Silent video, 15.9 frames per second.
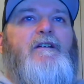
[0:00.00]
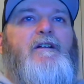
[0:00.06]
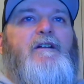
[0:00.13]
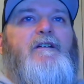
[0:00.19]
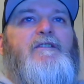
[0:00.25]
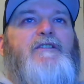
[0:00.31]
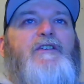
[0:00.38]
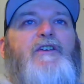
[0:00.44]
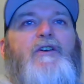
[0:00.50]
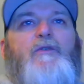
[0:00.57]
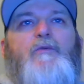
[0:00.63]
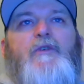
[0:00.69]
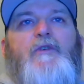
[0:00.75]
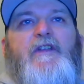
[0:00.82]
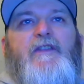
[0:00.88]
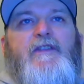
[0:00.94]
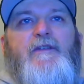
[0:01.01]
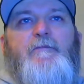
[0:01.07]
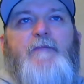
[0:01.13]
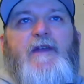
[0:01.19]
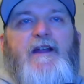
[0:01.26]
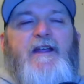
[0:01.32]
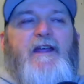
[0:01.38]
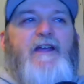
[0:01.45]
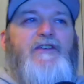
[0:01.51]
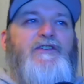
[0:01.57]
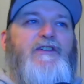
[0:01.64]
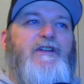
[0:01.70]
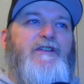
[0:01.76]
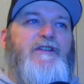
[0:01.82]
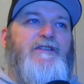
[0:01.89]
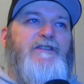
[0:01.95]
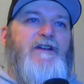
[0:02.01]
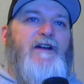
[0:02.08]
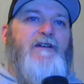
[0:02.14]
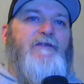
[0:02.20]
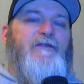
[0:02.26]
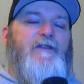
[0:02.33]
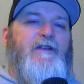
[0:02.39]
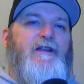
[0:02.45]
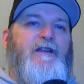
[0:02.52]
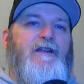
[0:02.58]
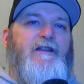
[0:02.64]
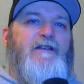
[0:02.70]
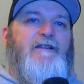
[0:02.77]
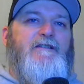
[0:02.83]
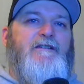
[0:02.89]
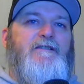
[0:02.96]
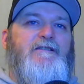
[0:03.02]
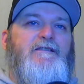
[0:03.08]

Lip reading: to go with the medication and stuff is